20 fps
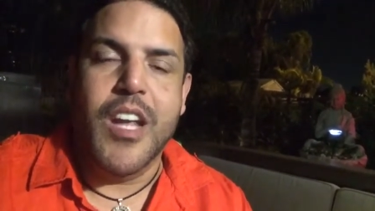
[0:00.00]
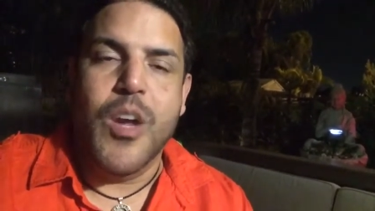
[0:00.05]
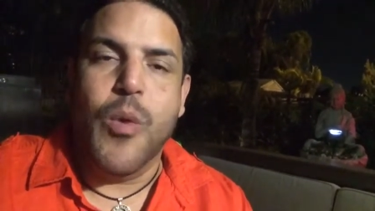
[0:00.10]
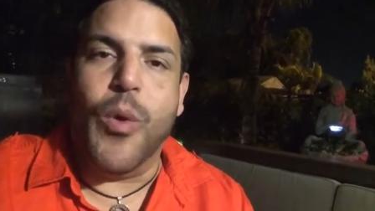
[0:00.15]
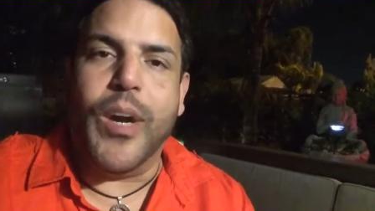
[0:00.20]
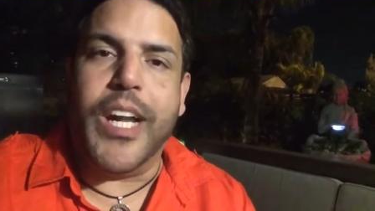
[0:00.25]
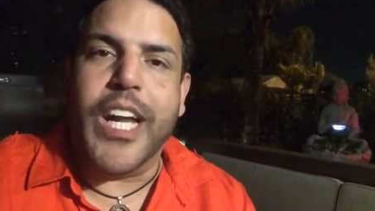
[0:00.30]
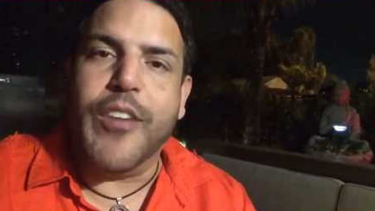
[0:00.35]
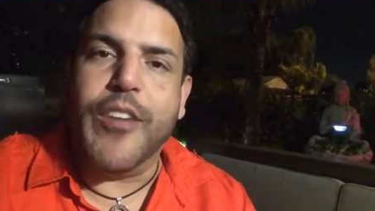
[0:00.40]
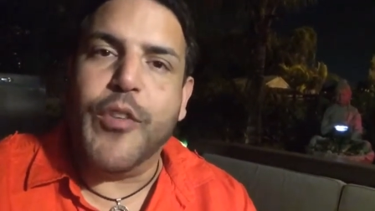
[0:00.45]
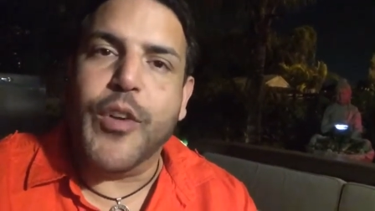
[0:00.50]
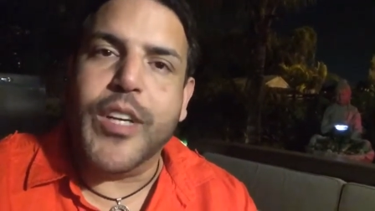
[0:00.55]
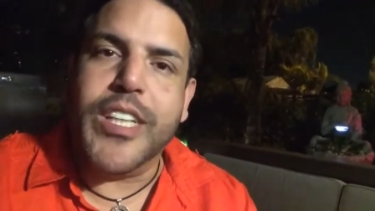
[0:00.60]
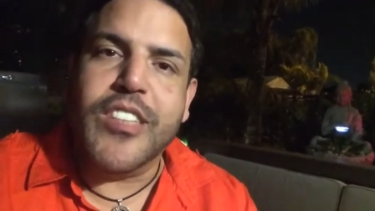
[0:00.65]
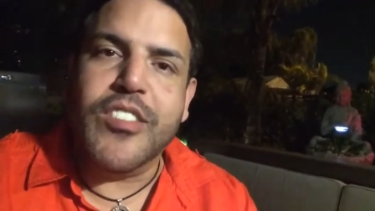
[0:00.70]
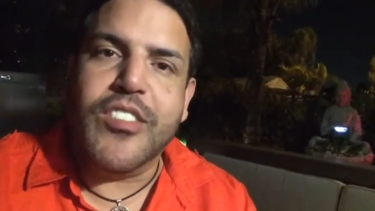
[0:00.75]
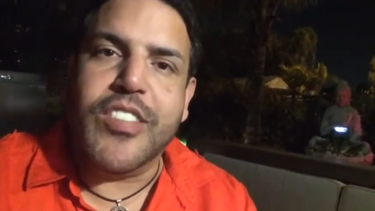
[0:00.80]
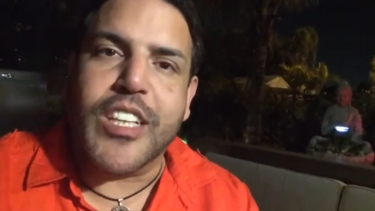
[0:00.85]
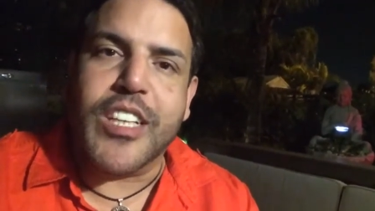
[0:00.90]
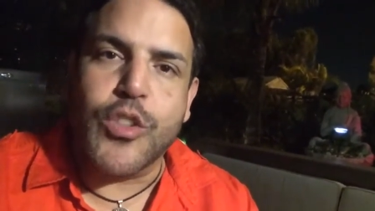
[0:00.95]
Whatever it
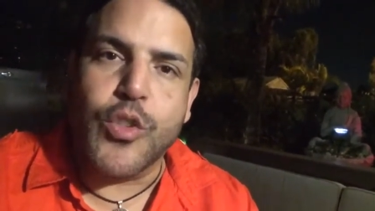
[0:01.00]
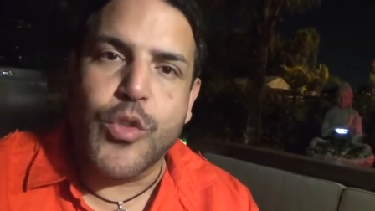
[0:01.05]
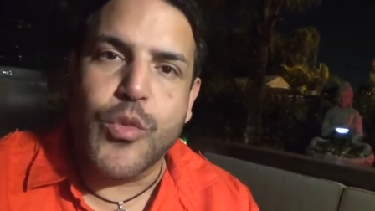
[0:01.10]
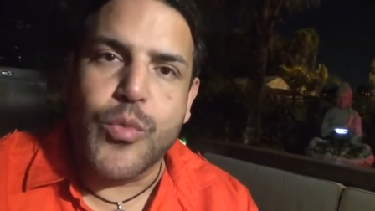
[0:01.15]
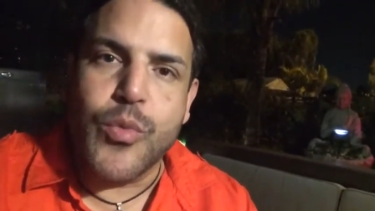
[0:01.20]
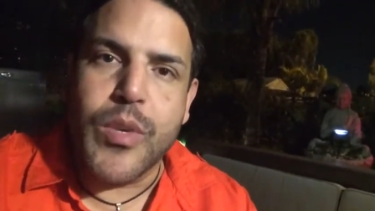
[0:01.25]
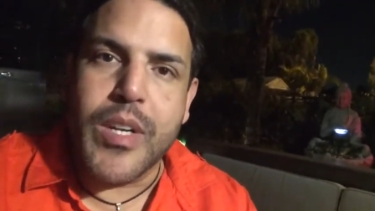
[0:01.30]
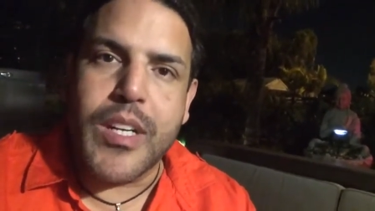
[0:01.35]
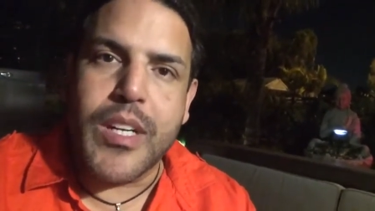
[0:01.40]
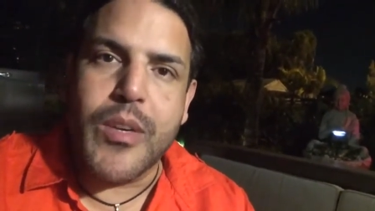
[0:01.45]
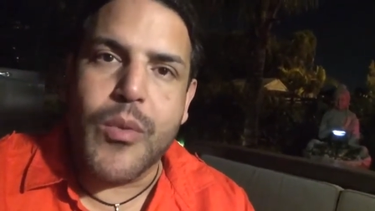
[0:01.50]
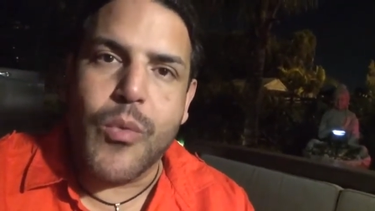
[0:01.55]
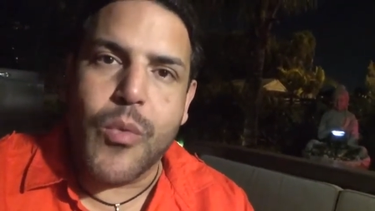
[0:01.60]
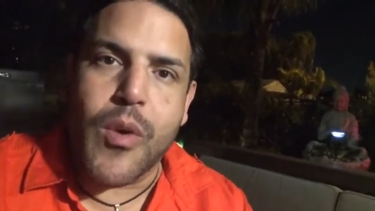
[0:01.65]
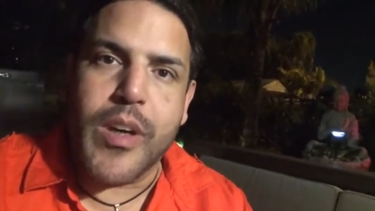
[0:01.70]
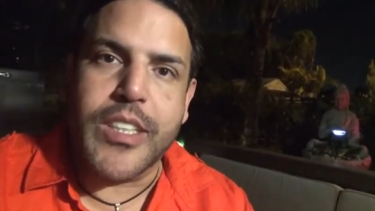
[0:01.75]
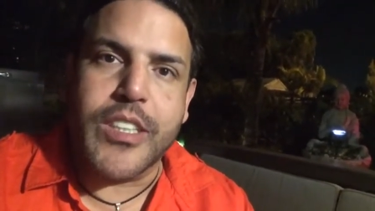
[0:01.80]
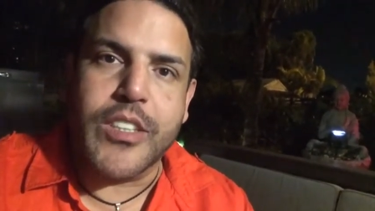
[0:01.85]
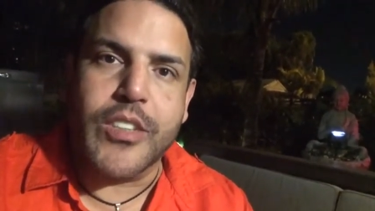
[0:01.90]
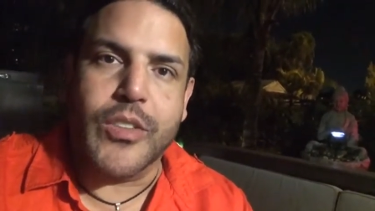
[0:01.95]
is that you really
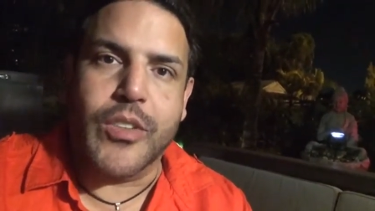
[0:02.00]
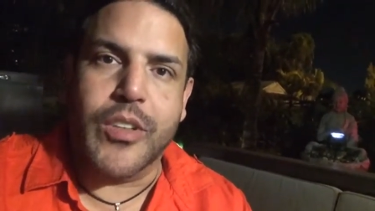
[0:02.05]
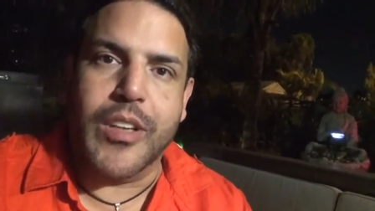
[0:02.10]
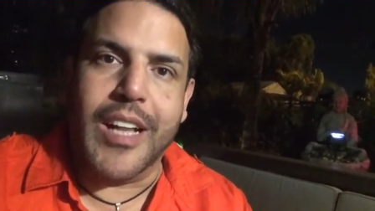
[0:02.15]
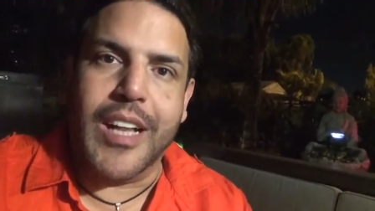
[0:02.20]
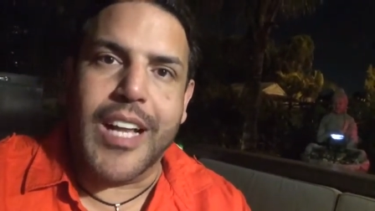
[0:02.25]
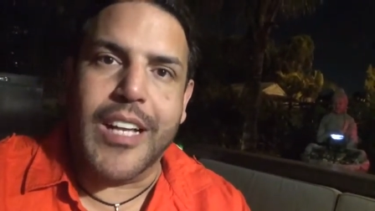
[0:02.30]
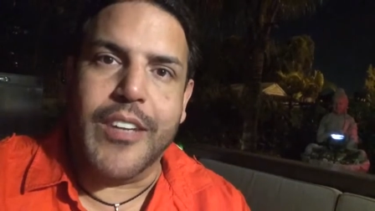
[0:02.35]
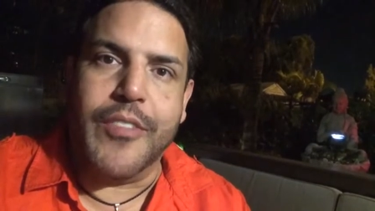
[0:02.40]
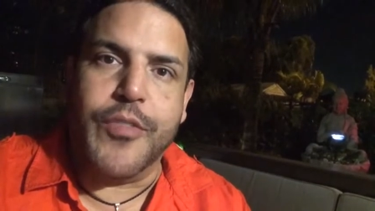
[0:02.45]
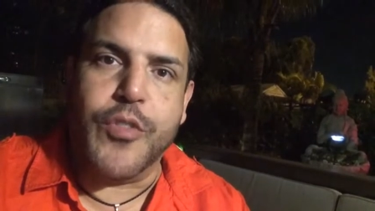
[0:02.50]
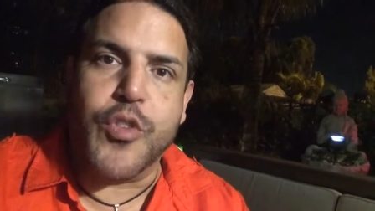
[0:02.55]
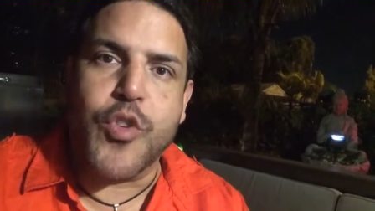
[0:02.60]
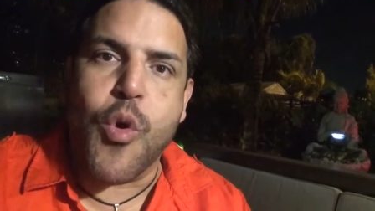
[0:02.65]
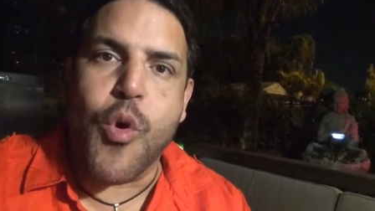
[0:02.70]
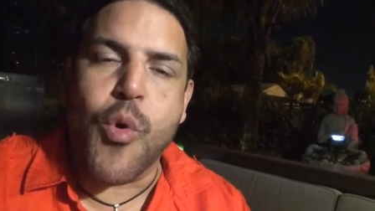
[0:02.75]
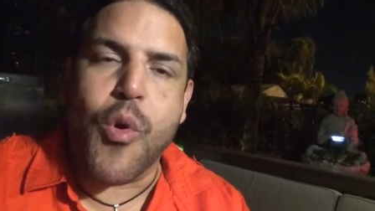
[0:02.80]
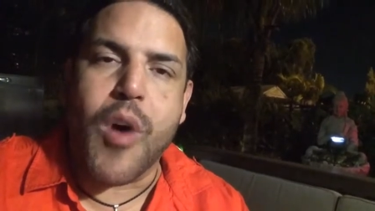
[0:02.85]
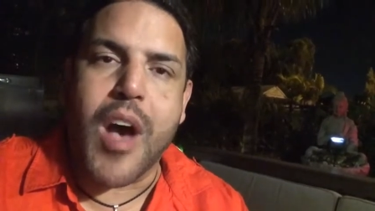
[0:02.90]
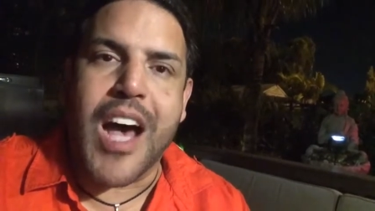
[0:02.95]
want in your life,
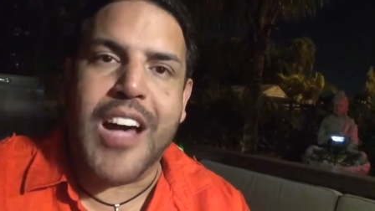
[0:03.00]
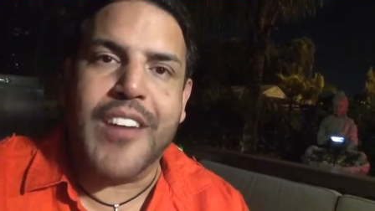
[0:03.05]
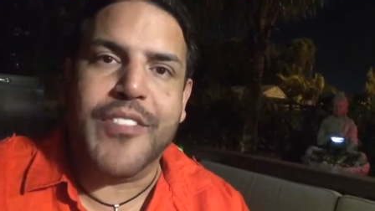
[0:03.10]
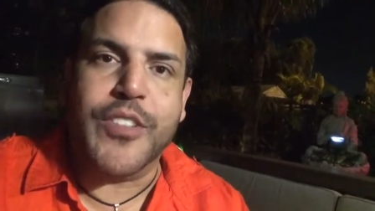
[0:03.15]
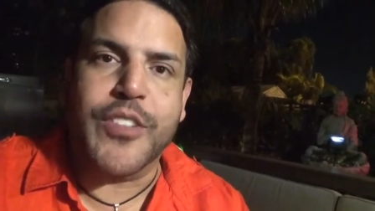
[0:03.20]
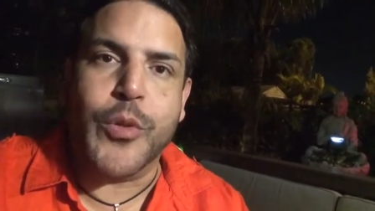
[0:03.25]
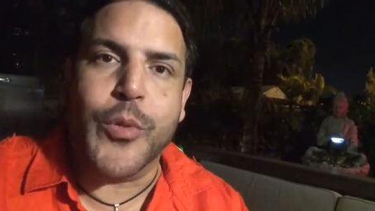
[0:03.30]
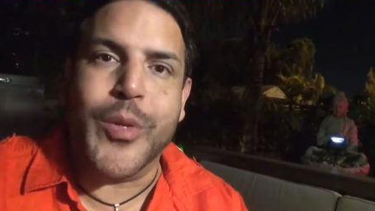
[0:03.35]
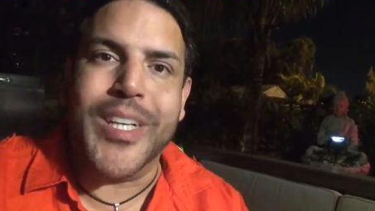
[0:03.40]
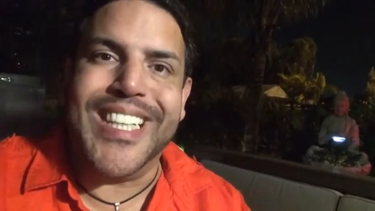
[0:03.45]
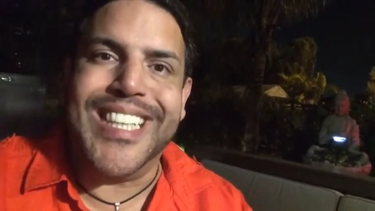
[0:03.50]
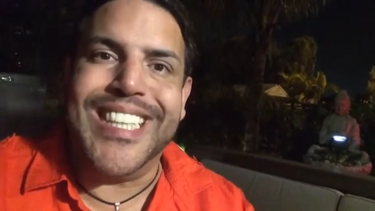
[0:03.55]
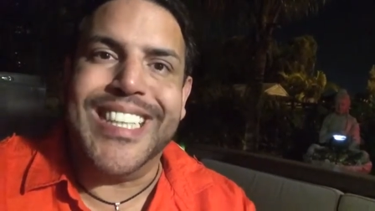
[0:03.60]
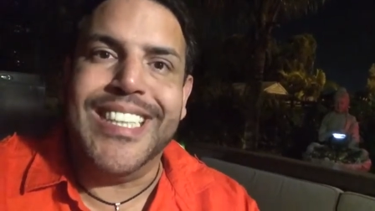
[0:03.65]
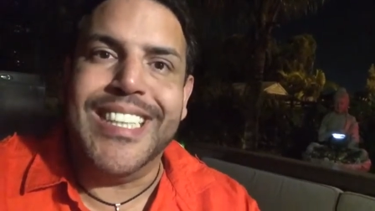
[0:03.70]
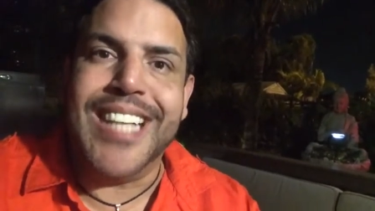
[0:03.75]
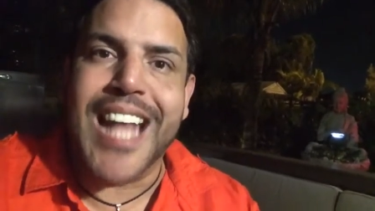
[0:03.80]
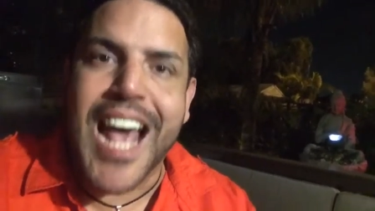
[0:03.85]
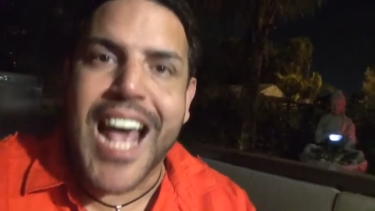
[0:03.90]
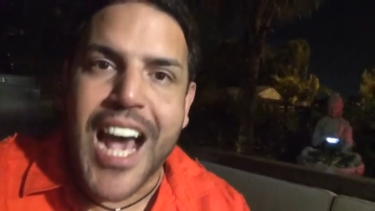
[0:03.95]
go after it
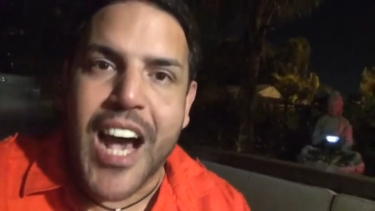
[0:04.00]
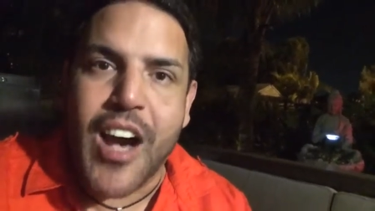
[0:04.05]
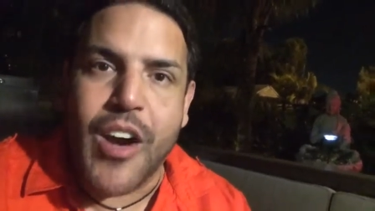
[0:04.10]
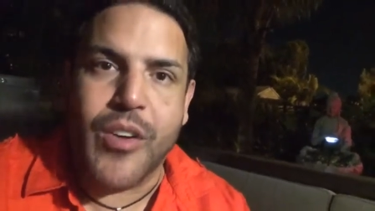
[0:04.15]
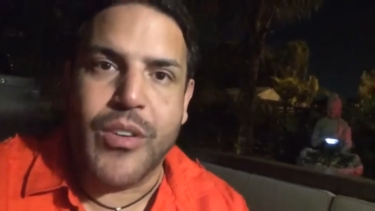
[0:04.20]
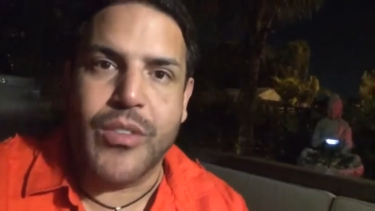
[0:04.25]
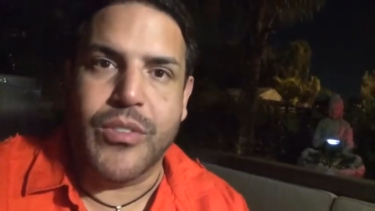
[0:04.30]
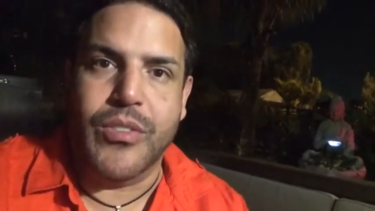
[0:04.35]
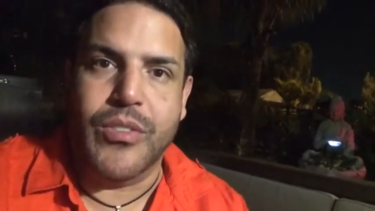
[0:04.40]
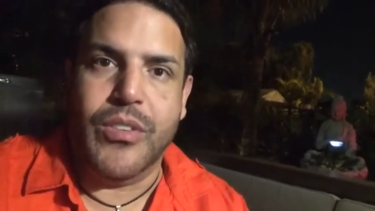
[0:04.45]
now.